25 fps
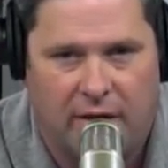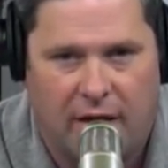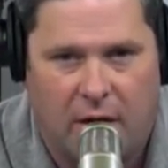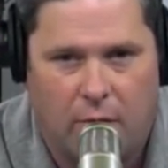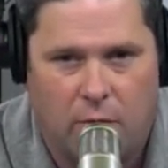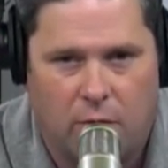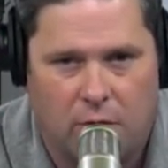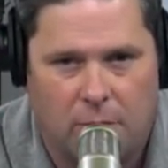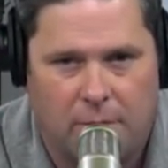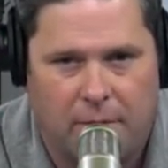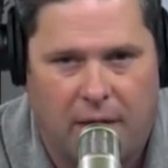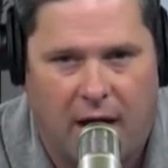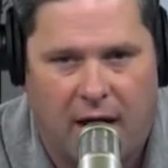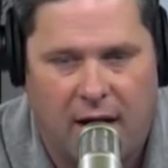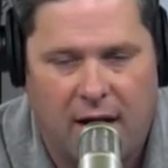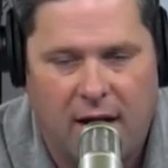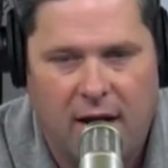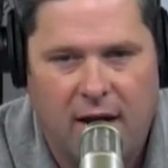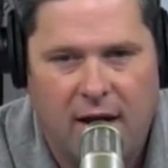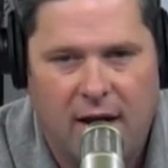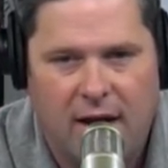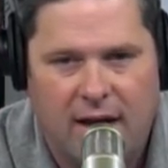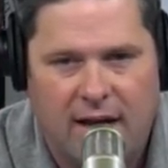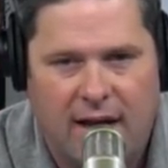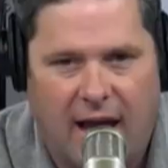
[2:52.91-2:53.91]
They were about
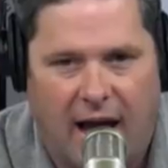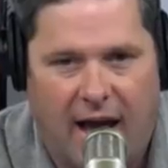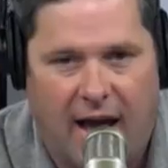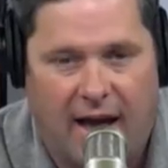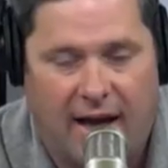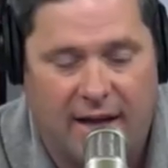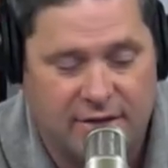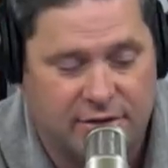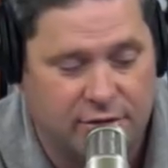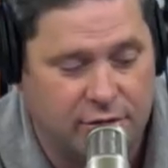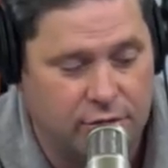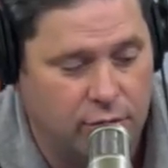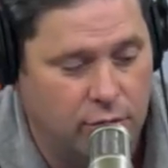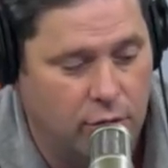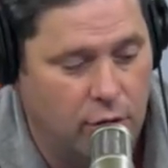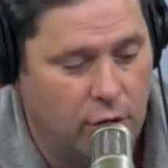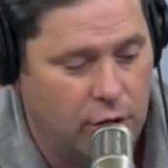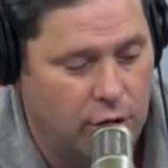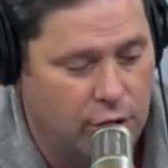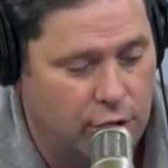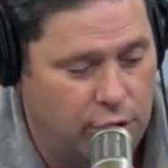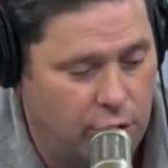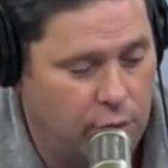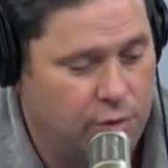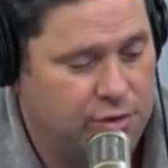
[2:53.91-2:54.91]
guys who
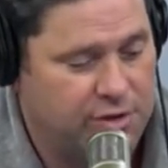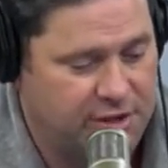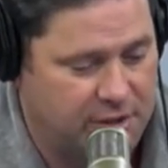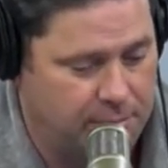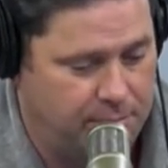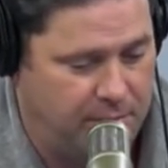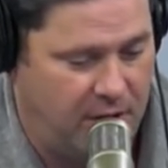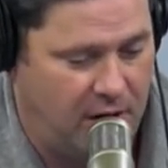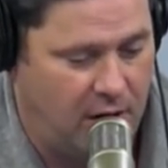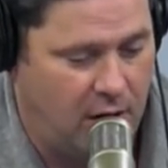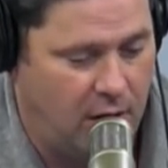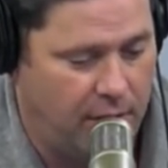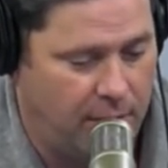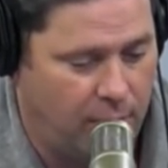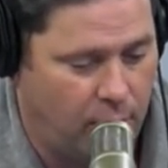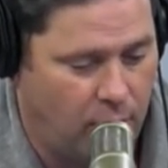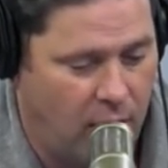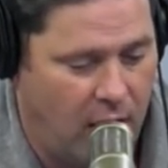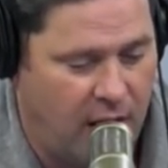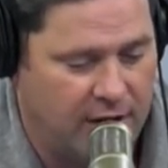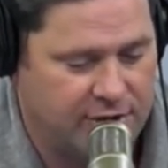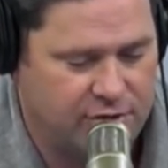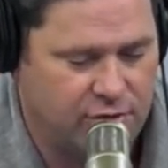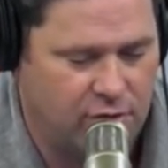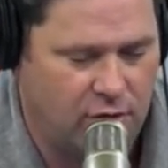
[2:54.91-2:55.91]
used to be on the
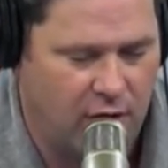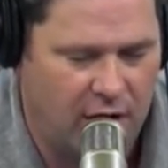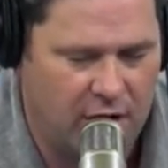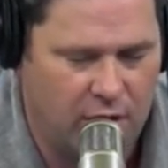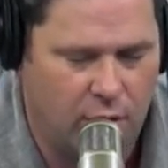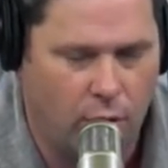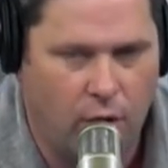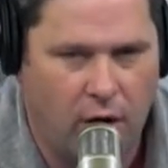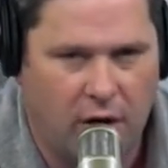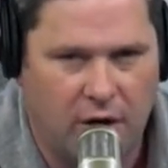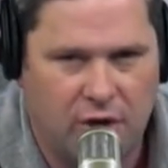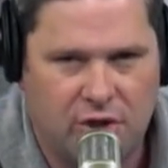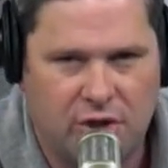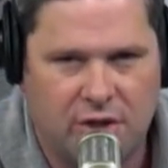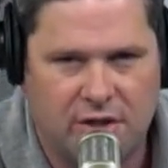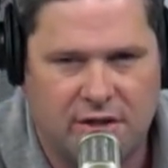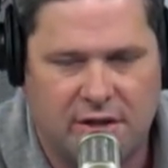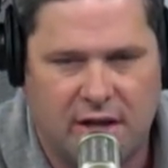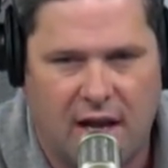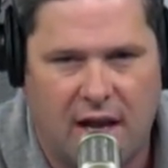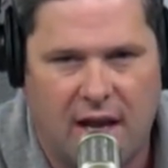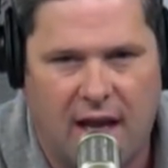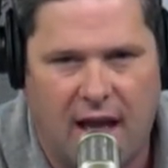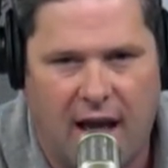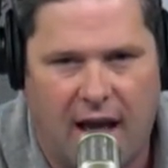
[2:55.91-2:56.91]
roster, or I should
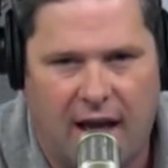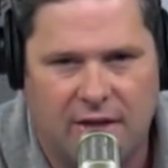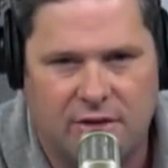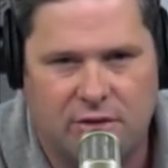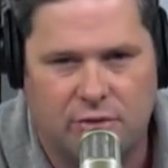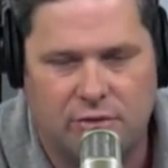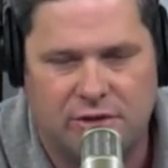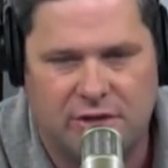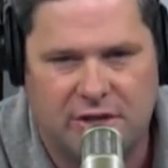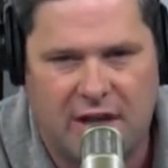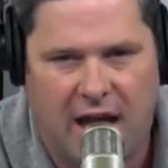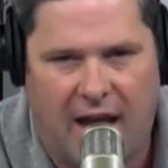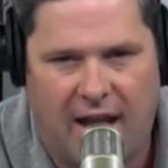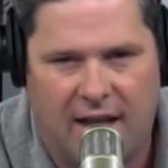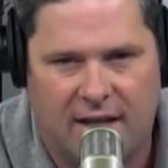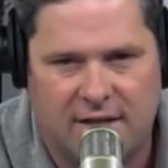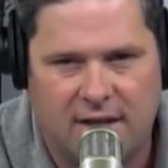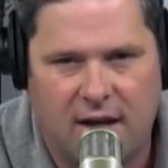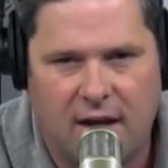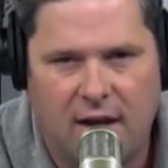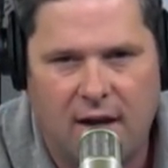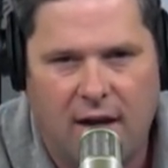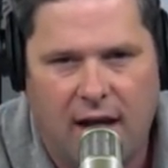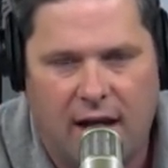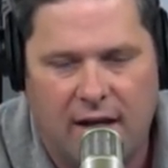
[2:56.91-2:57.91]
say guys whose status
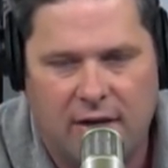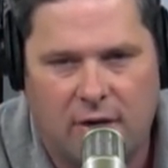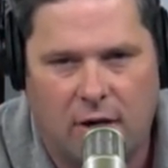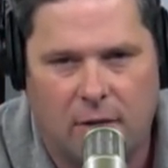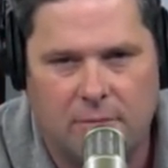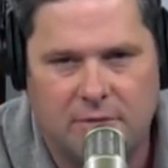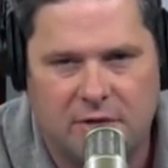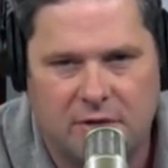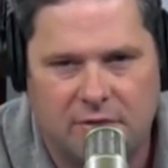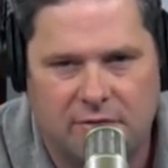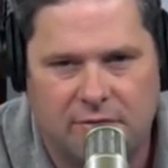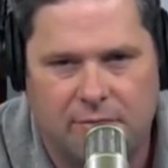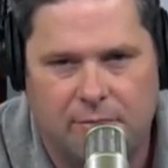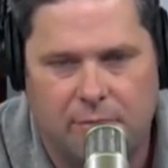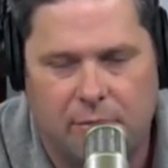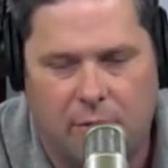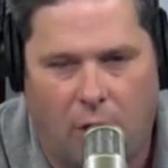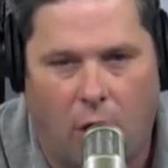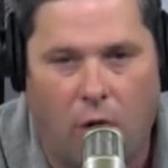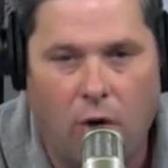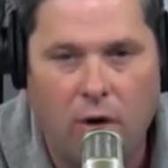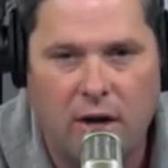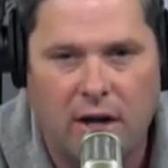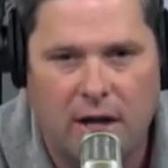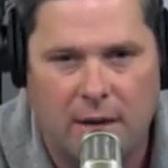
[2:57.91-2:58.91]
in terms of
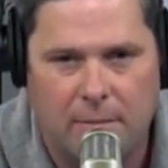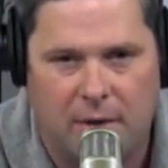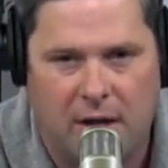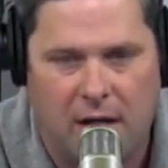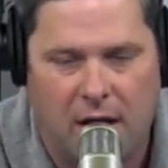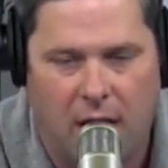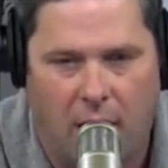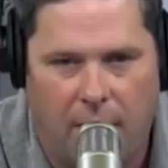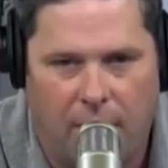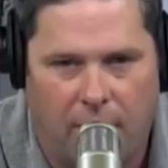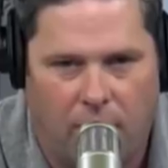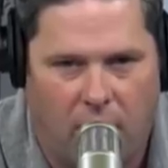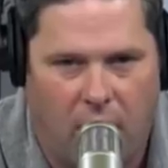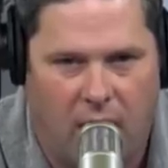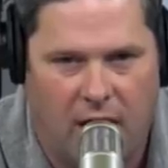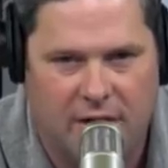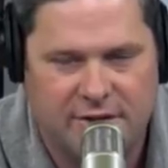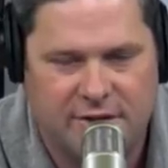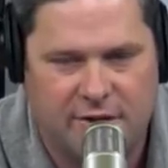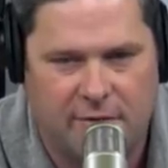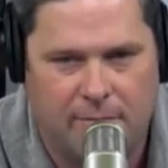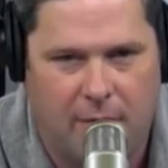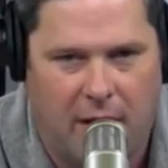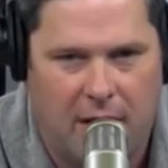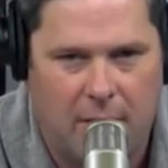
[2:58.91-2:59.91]
currently being on the
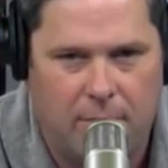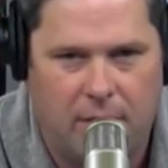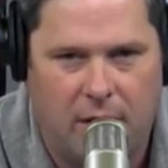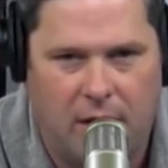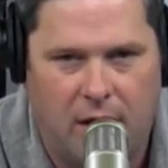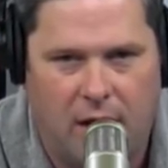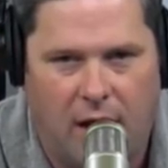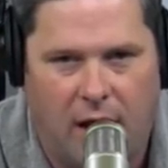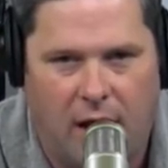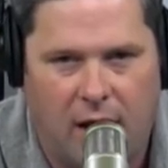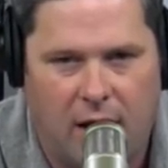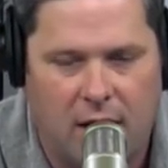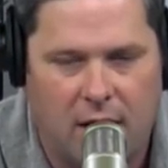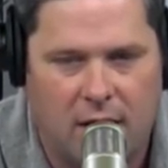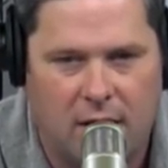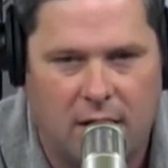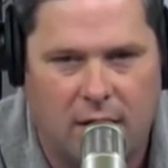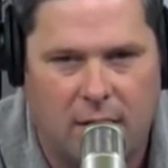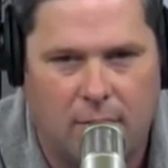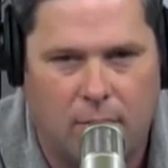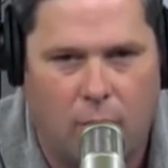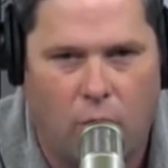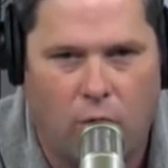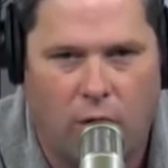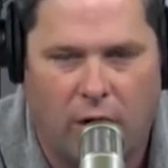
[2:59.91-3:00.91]
roster may be a
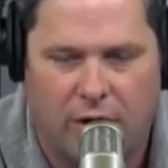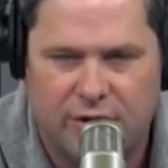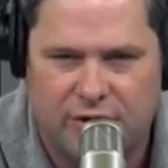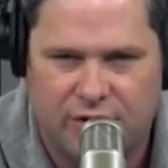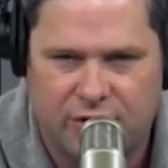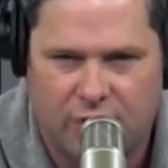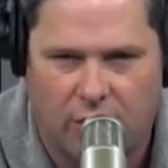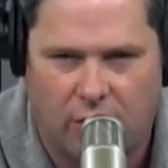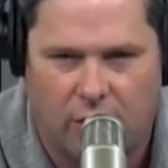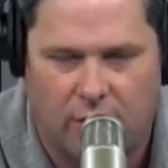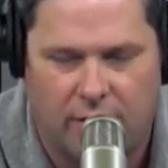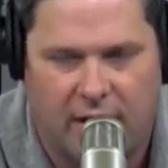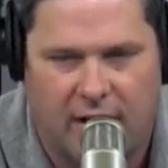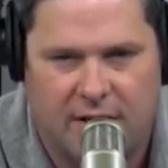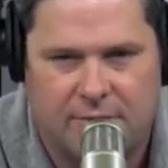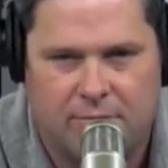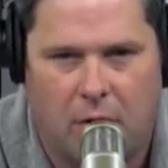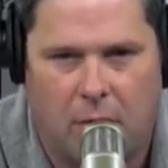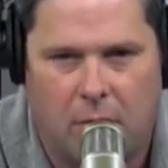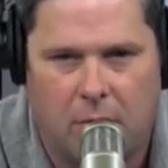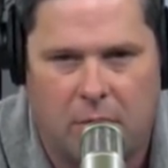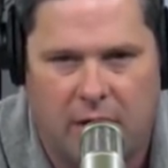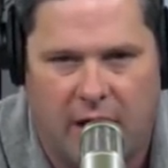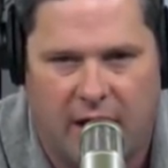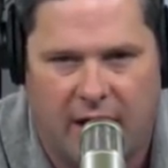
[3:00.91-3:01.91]
little more uncertain. That's
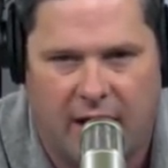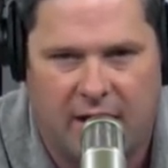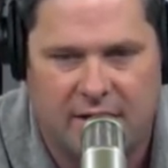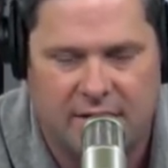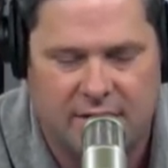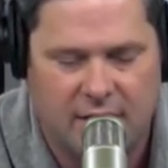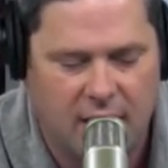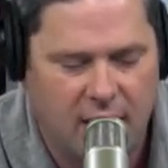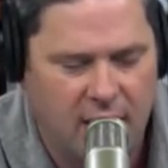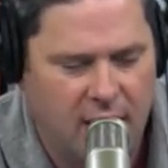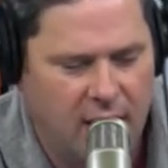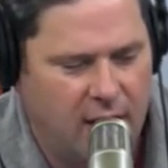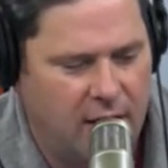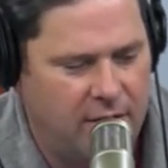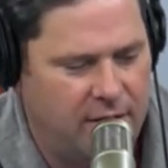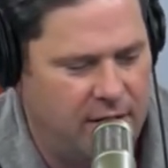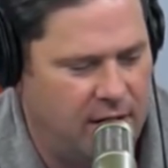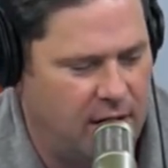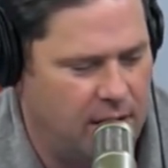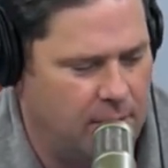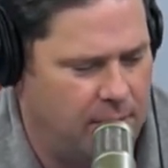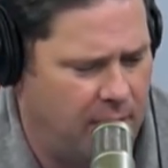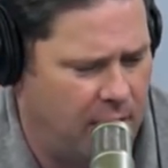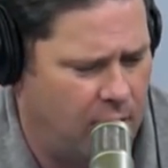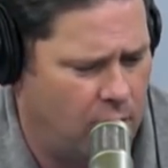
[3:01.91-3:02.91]
probably, I guess,
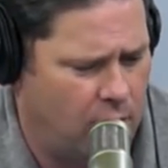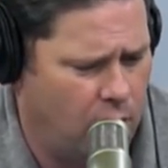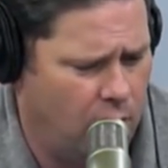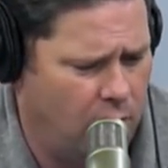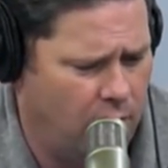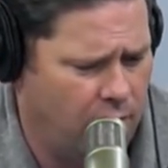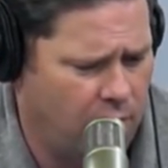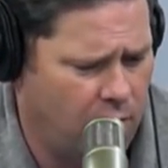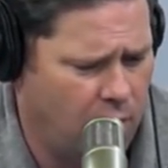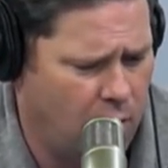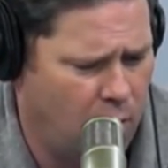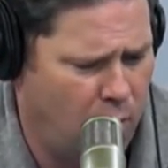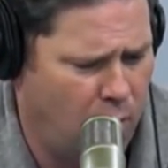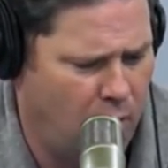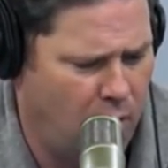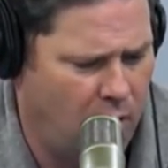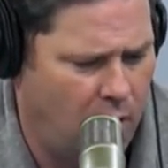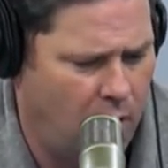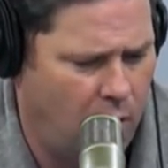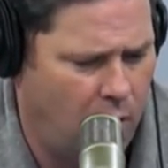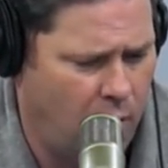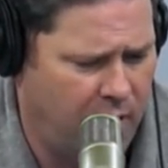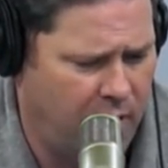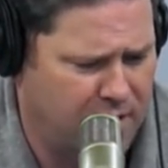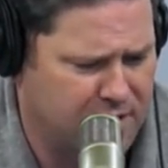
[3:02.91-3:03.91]
the better
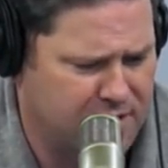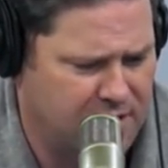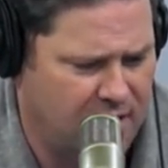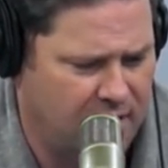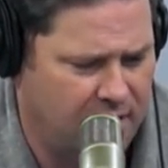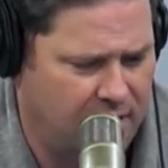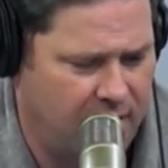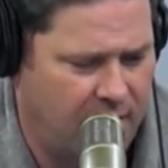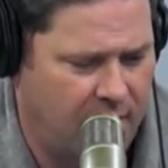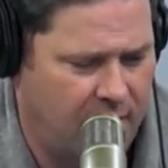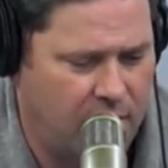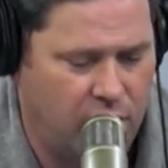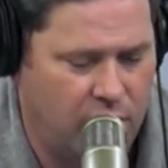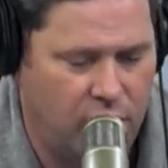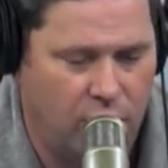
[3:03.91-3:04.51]
overall way to say that.